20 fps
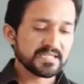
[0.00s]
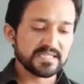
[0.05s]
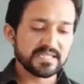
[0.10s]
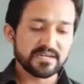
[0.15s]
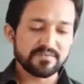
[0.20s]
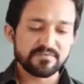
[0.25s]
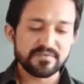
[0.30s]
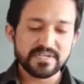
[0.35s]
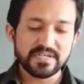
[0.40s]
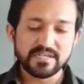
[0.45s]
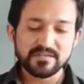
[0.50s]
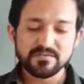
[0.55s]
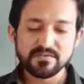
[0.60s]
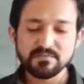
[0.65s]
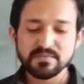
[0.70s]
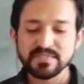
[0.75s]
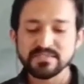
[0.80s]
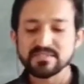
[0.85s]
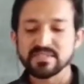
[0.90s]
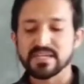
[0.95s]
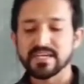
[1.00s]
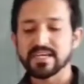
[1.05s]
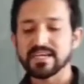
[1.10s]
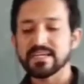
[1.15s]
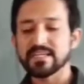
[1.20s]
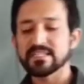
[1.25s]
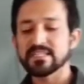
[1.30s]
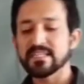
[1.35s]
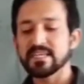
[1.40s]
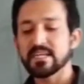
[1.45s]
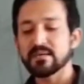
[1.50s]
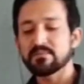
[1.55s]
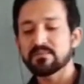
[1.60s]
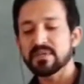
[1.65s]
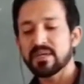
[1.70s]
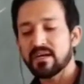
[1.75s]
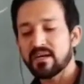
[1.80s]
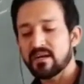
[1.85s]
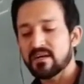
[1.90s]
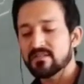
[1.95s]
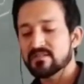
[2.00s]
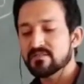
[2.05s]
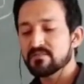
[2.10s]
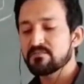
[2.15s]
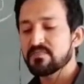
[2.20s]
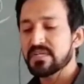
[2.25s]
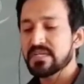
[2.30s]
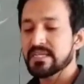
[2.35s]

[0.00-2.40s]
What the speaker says: The waves beside them danced,